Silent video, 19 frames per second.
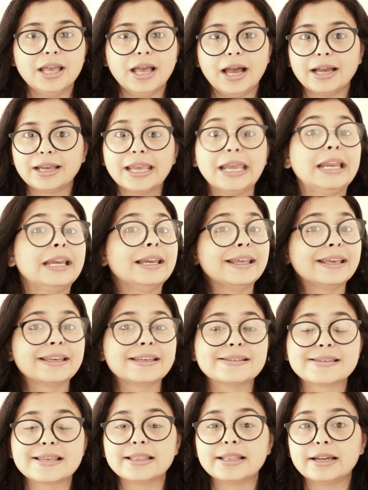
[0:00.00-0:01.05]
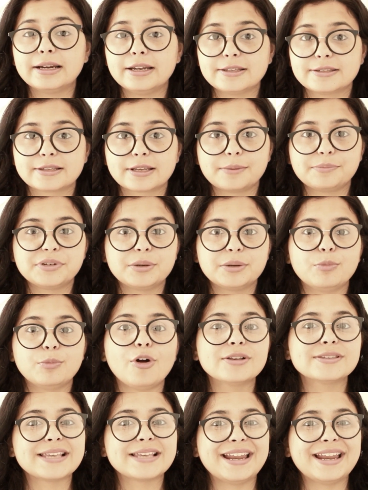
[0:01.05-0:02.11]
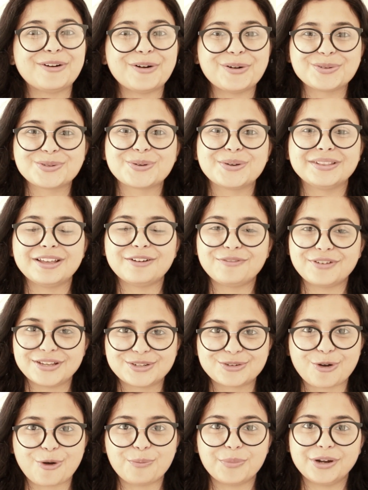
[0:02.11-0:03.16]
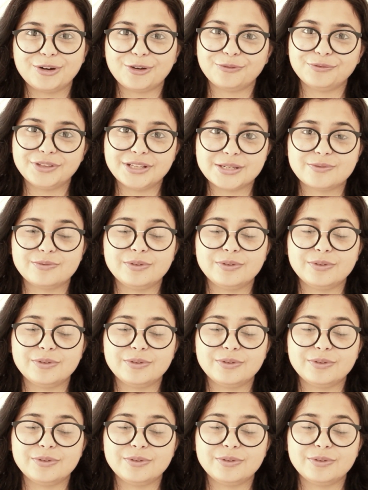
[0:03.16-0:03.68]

Again, link is in the description box and also in the first comment of this